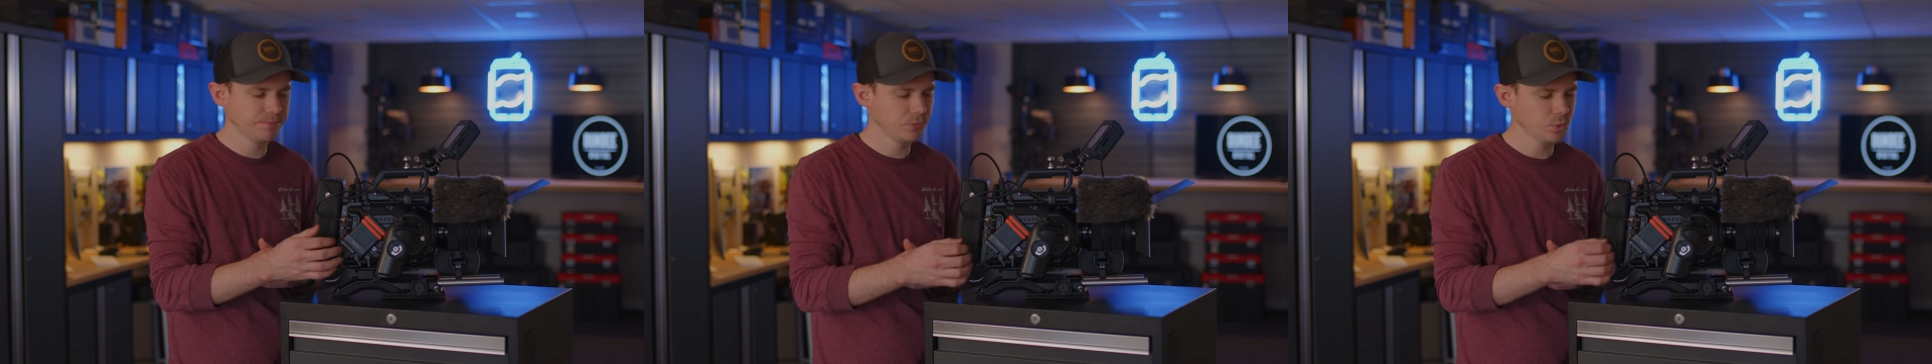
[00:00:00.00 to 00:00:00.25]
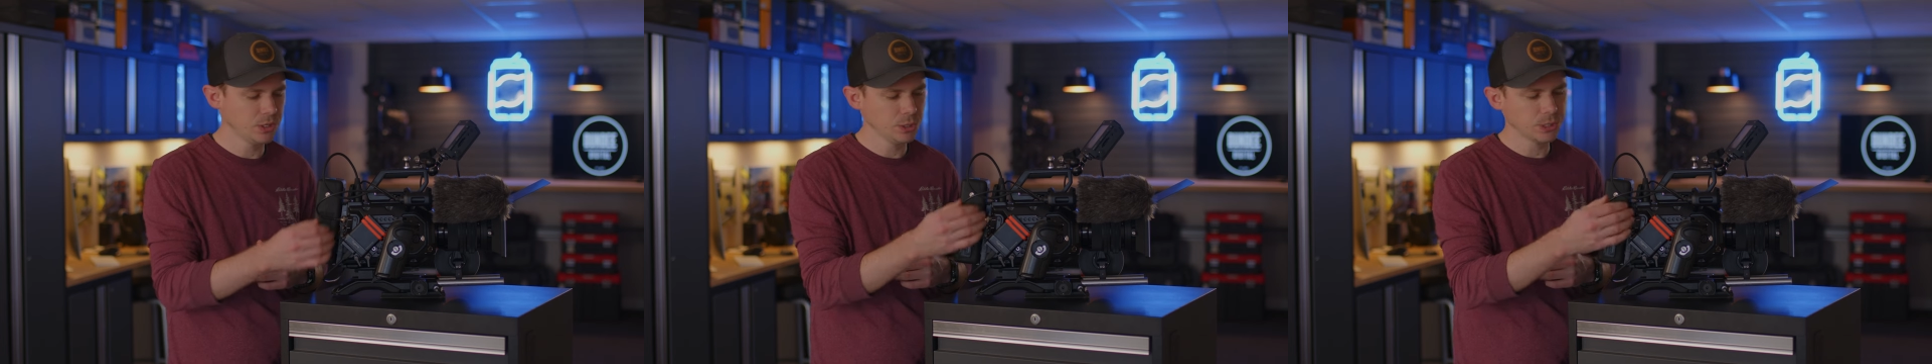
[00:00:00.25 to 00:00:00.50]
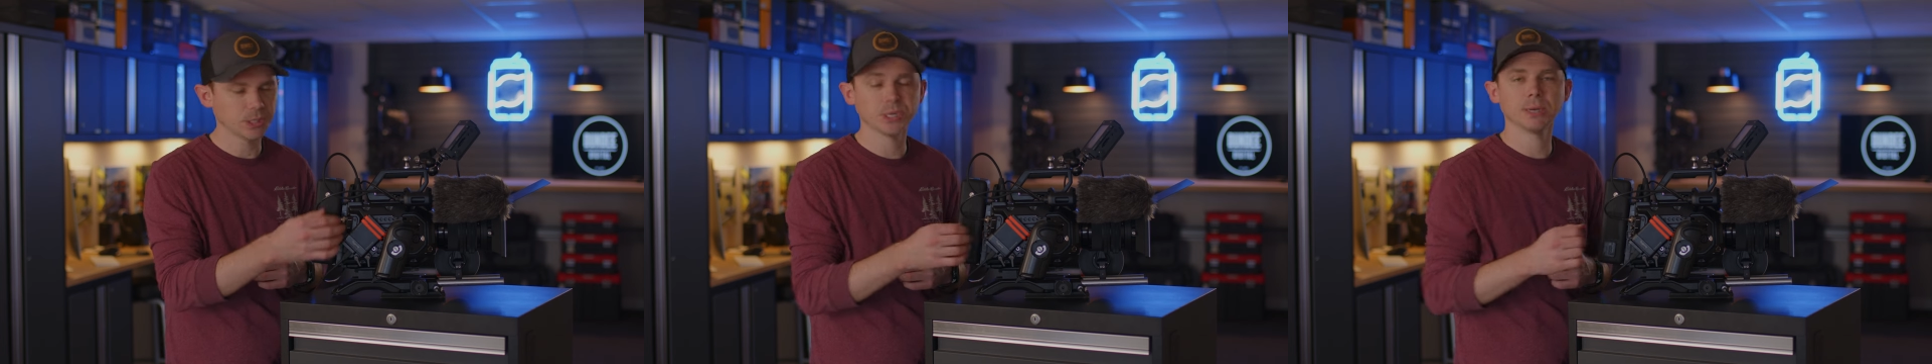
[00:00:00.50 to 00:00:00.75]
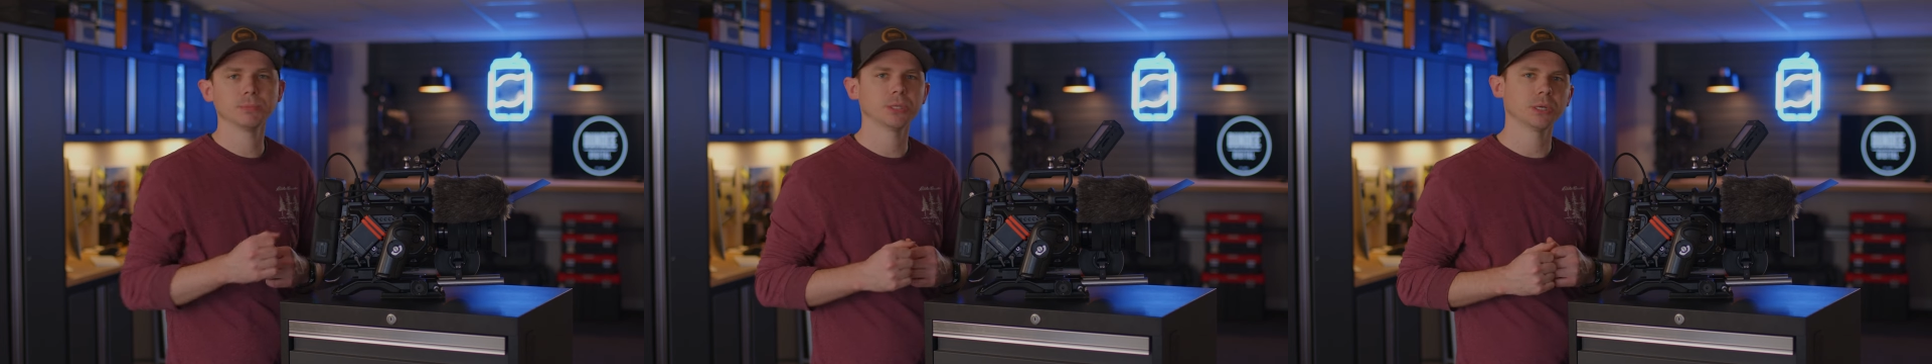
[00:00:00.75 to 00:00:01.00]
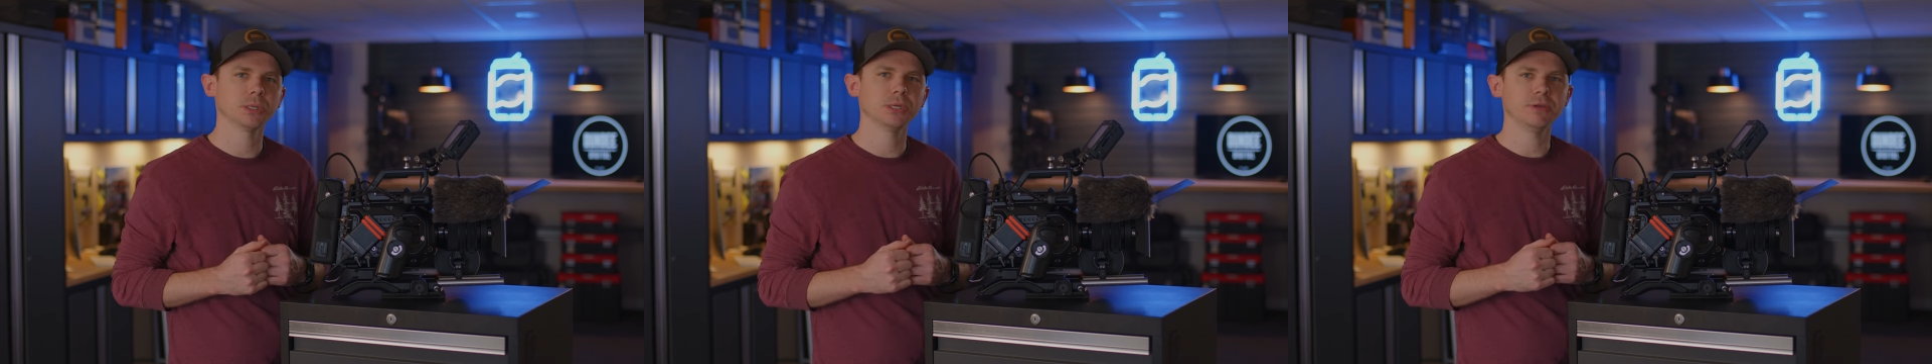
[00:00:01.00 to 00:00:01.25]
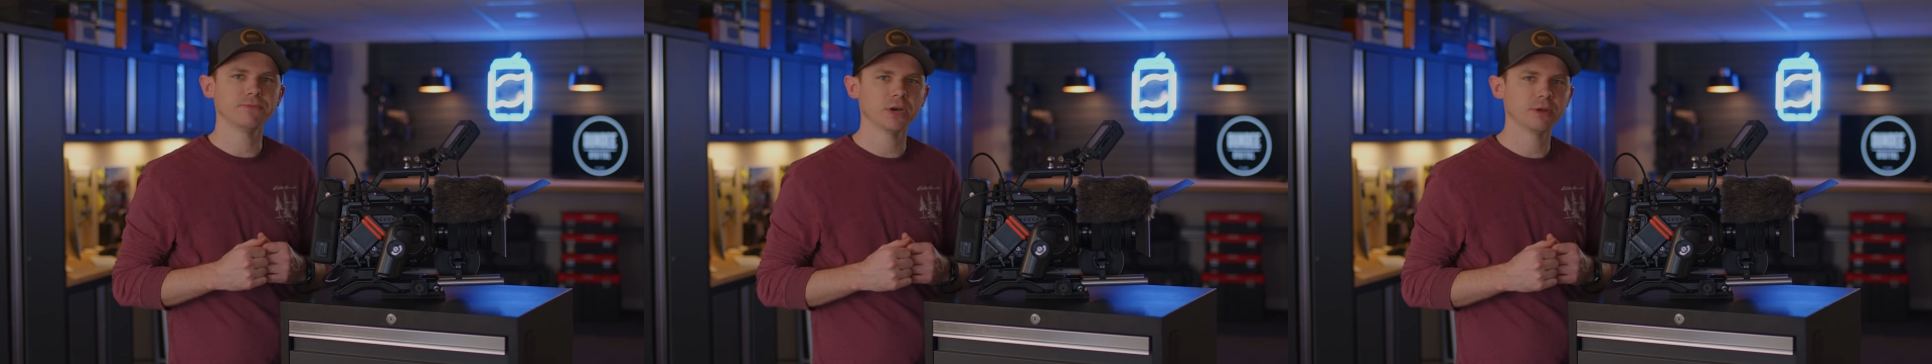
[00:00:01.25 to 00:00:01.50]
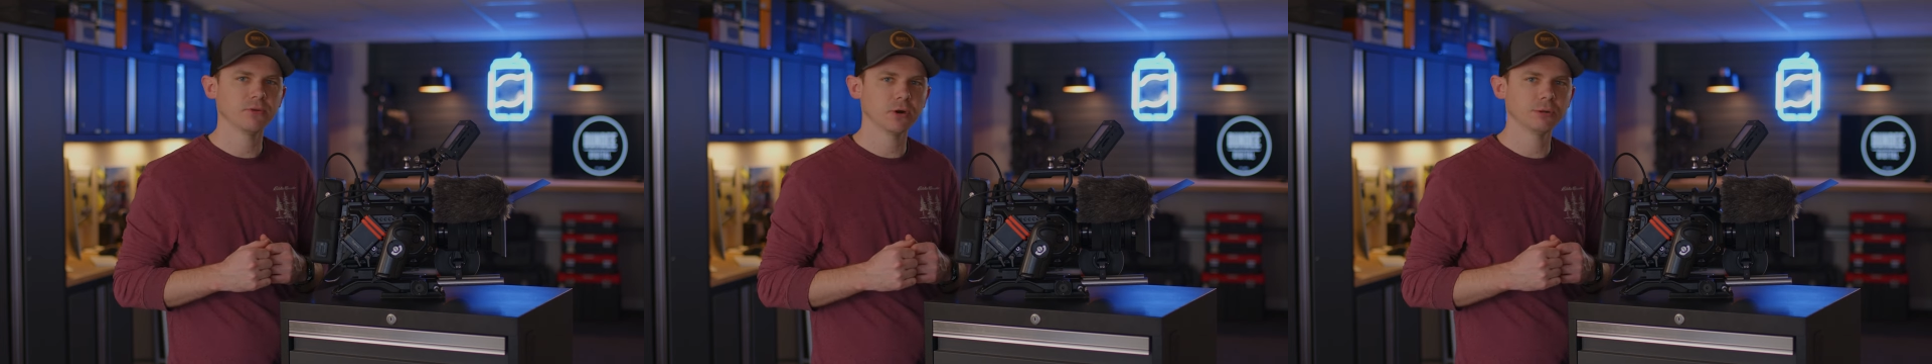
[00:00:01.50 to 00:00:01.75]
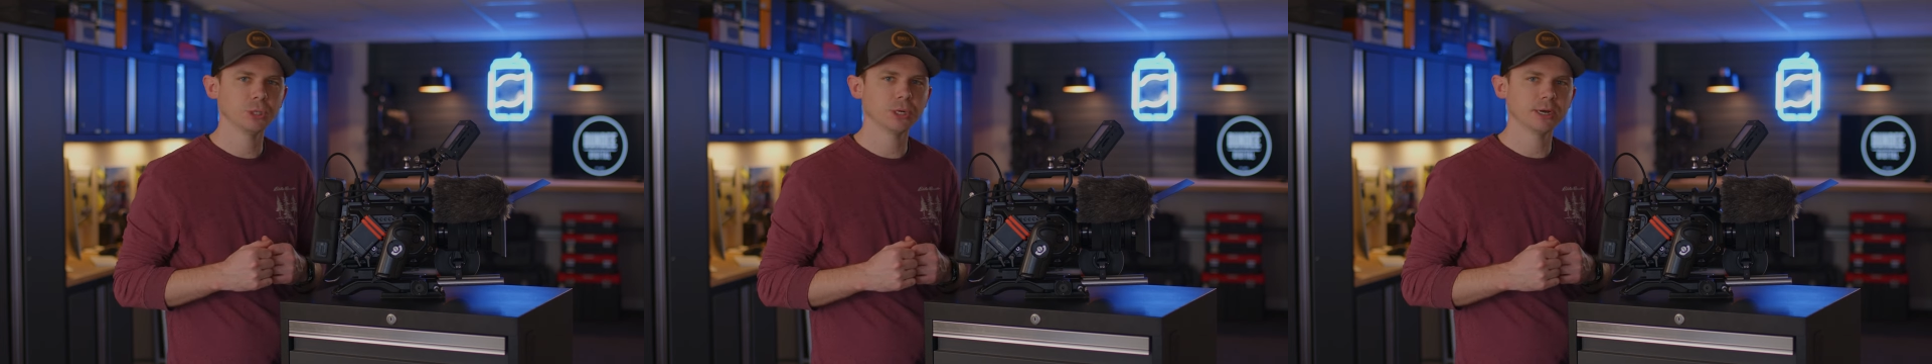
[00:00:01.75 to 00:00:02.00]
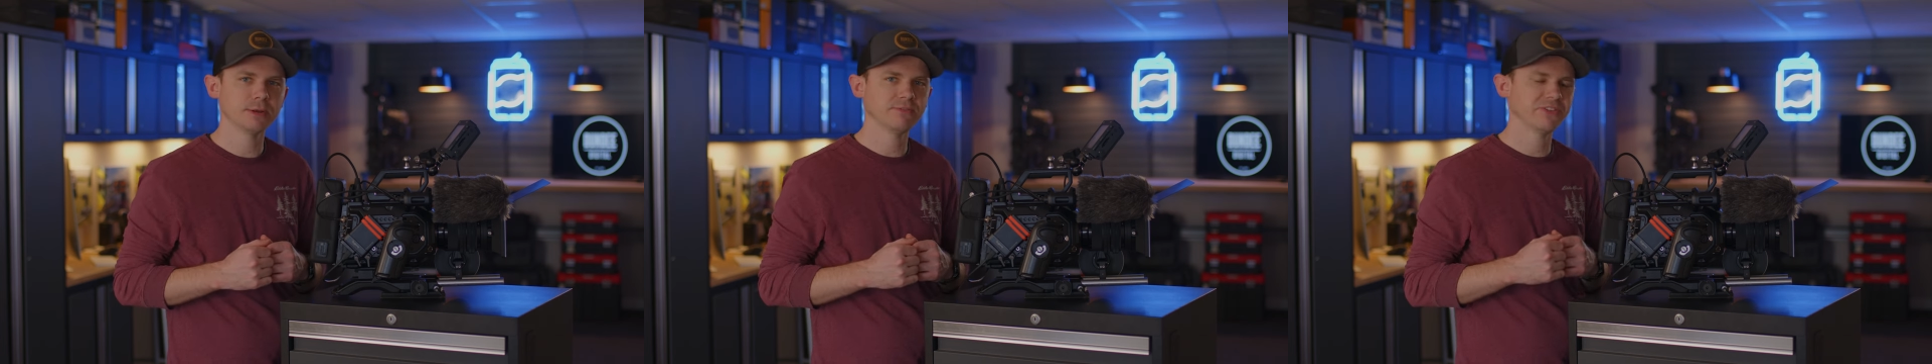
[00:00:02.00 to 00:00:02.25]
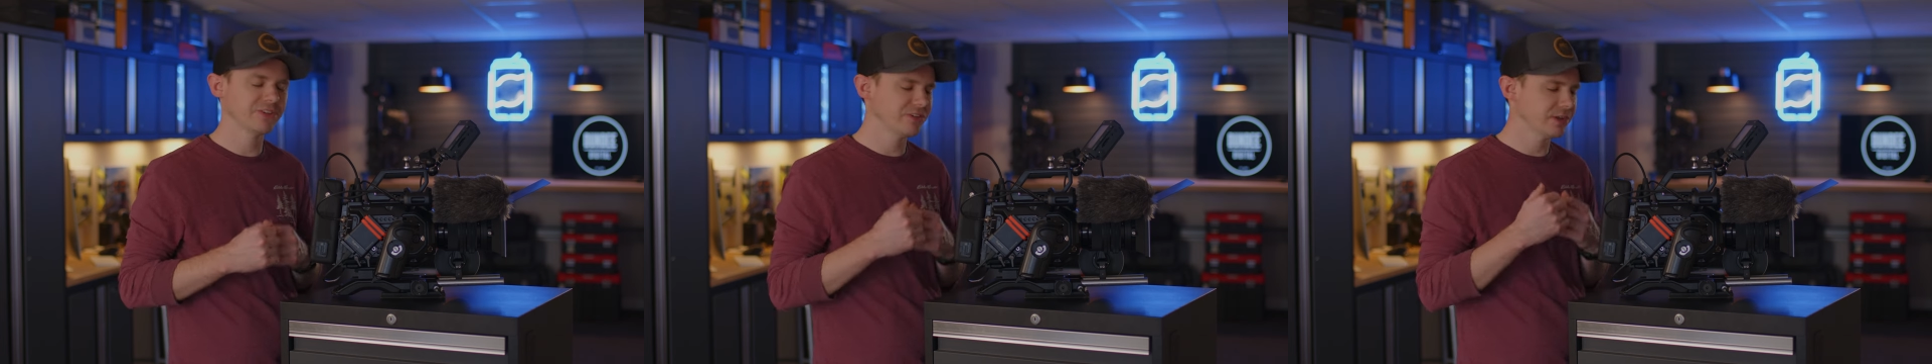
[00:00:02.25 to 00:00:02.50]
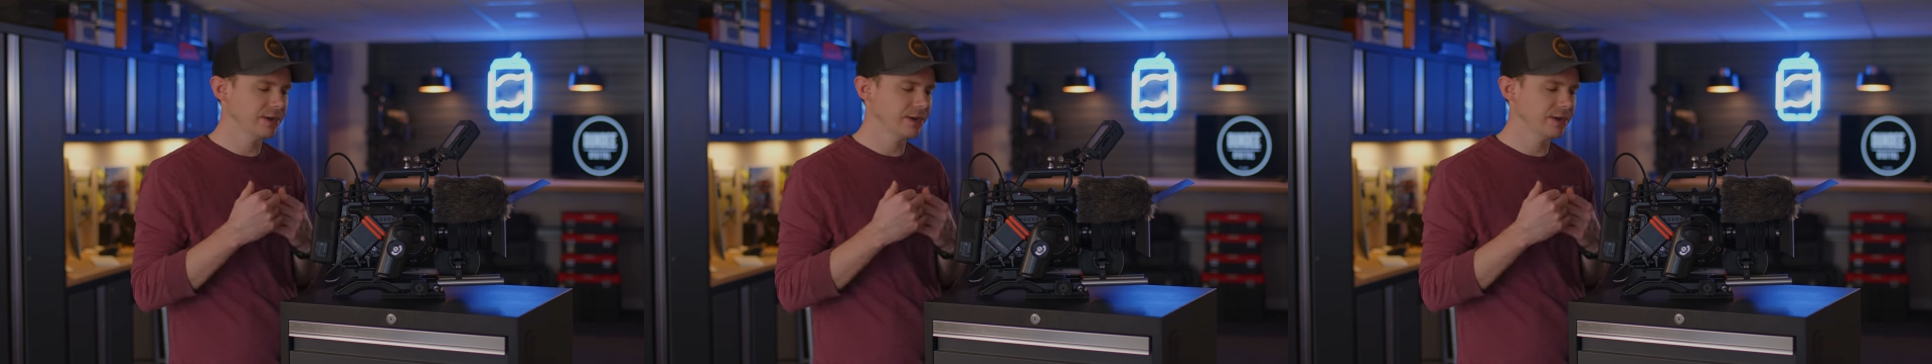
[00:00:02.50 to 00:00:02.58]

We use the Samsung T5 hard drives because